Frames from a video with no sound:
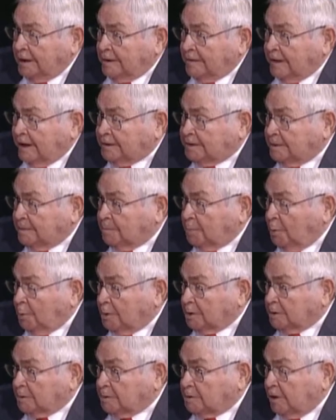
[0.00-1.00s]
That's
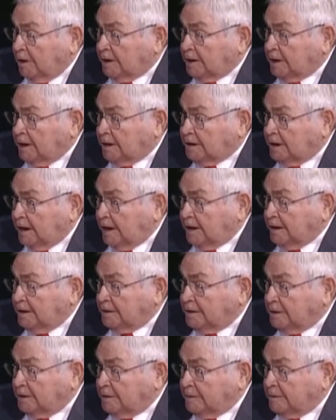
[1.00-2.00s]
important. Try to get that in
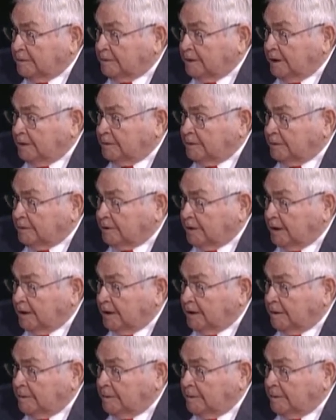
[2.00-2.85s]
your thing.